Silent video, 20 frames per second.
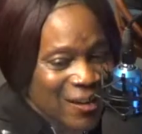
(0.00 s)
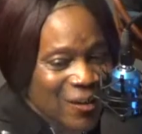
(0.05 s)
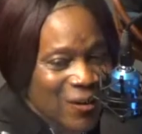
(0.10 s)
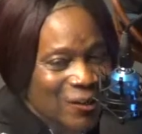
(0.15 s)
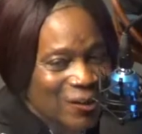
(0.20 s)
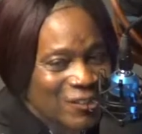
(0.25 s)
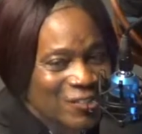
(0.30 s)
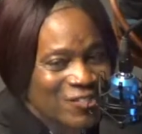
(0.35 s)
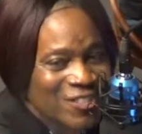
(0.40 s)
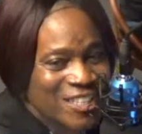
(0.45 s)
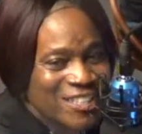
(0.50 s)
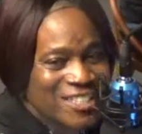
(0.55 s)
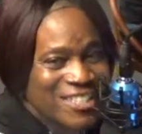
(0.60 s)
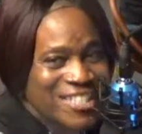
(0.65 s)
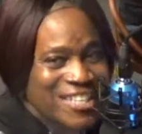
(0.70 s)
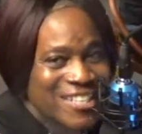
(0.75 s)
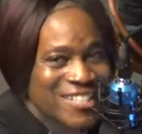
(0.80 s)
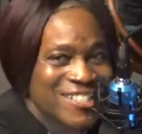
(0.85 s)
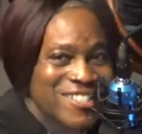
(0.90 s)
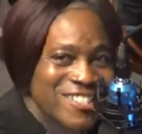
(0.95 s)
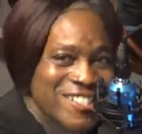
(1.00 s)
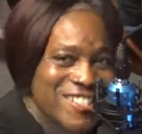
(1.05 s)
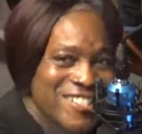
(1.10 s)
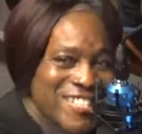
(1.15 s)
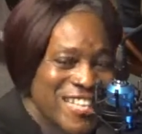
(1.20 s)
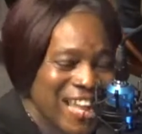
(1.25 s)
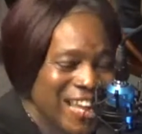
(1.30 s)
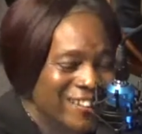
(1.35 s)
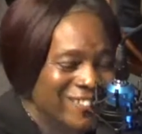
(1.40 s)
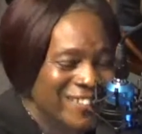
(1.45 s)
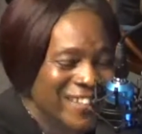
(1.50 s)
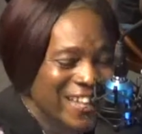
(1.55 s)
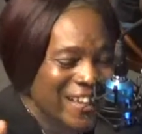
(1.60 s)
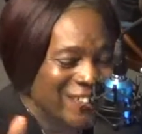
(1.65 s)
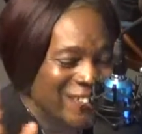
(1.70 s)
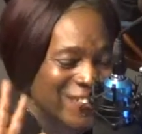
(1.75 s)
All the Vincentians out there,